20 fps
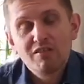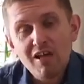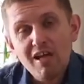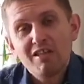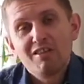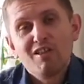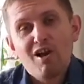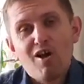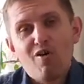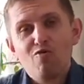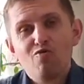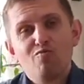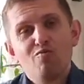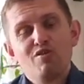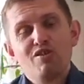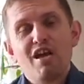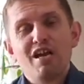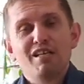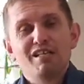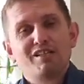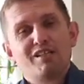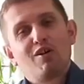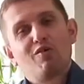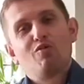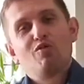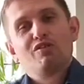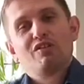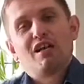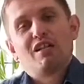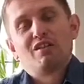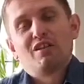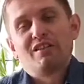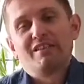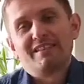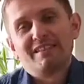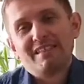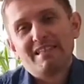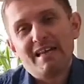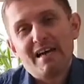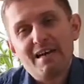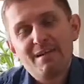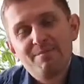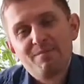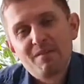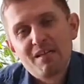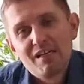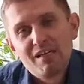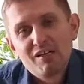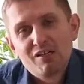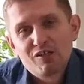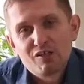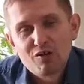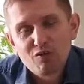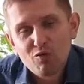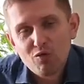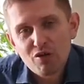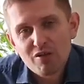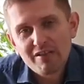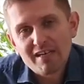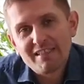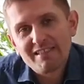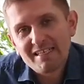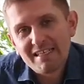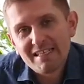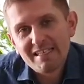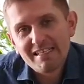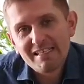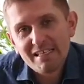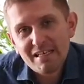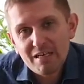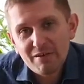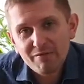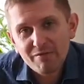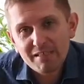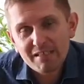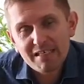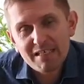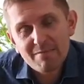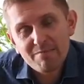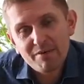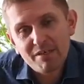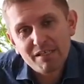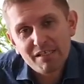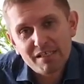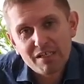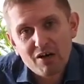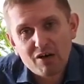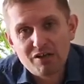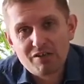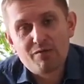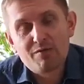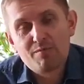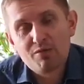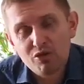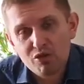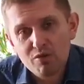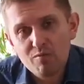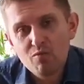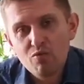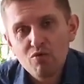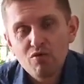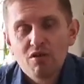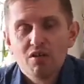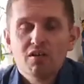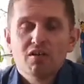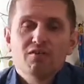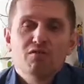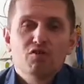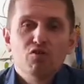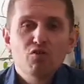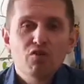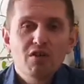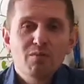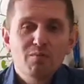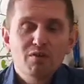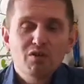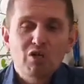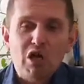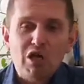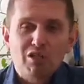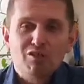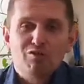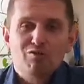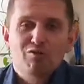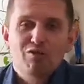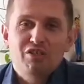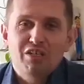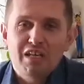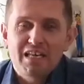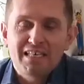I have such talent. I is inclined to analyze and predict why all elementary friends I well know.